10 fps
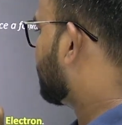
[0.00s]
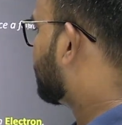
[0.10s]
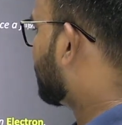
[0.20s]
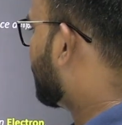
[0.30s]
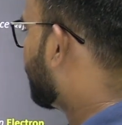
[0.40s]

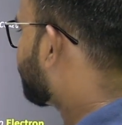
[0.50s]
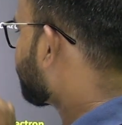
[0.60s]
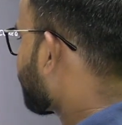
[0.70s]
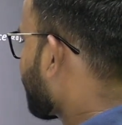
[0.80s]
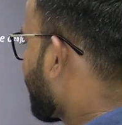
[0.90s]
The
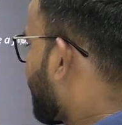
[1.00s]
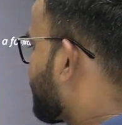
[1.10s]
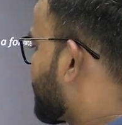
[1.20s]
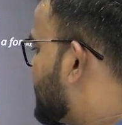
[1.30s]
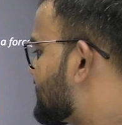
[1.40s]

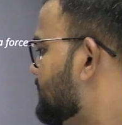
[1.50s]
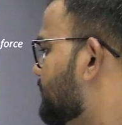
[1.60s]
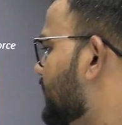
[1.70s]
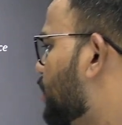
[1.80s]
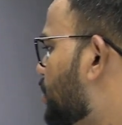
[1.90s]

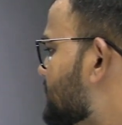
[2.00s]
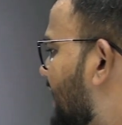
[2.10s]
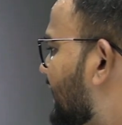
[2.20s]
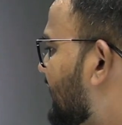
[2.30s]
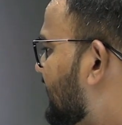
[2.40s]
symbol goes
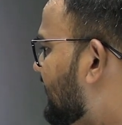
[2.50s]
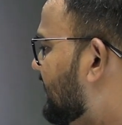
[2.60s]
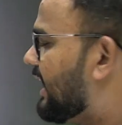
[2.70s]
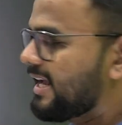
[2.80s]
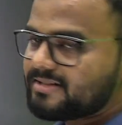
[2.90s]
like
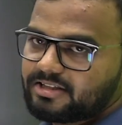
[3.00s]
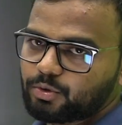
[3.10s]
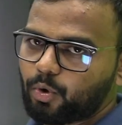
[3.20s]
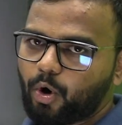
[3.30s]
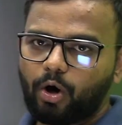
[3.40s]

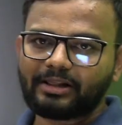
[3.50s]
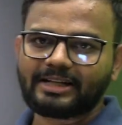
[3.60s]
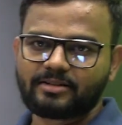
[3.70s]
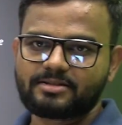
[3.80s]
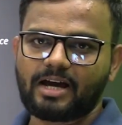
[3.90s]
ESU, all
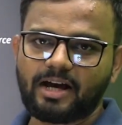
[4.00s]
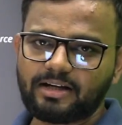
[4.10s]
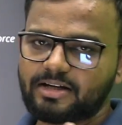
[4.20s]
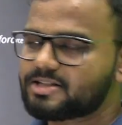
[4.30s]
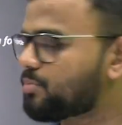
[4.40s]
letters
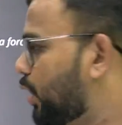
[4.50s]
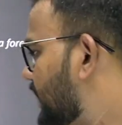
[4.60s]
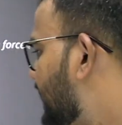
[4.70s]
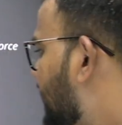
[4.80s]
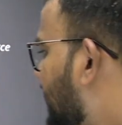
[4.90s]
are
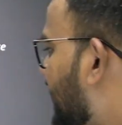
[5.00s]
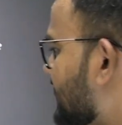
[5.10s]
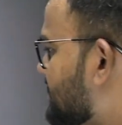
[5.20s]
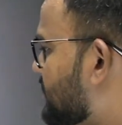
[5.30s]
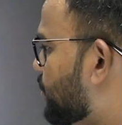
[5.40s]
small,
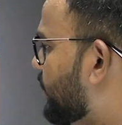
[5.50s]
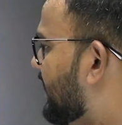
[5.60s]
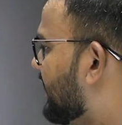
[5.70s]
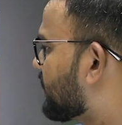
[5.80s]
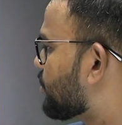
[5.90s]
ESU,
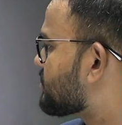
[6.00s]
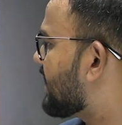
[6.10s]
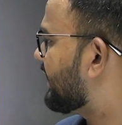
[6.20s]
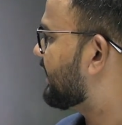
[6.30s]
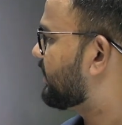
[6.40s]

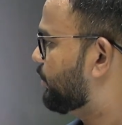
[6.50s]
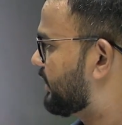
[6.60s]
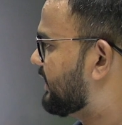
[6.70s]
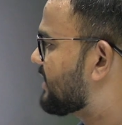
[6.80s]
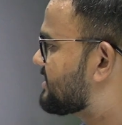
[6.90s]
electrostatic
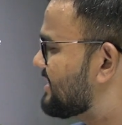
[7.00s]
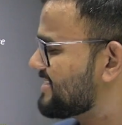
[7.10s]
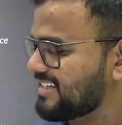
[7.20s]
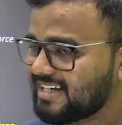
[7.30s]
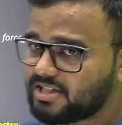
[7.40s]
unit. That's the
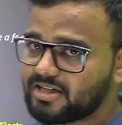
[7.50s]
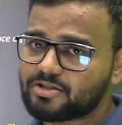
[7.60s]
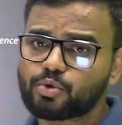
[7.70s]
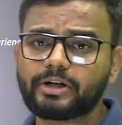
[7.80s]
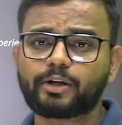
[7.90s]

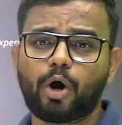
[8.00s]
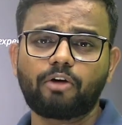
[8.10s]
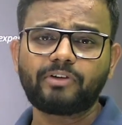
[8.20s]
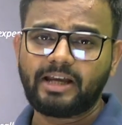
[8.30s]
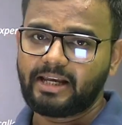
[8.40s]
CGS unit
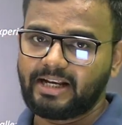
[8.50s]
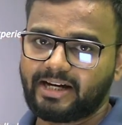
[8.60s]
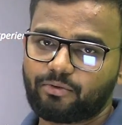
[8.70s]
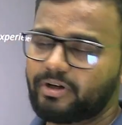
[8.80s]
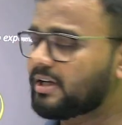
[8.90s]
of
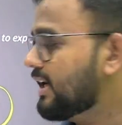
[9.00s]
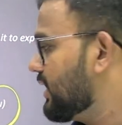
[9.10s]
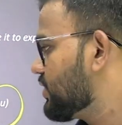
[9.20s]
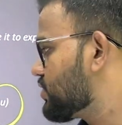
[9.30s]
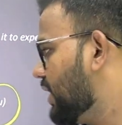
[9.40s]
electric
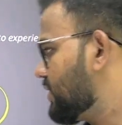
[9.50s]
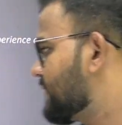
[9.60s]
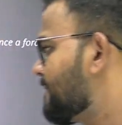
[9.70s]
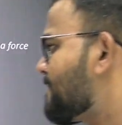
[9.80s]
charge.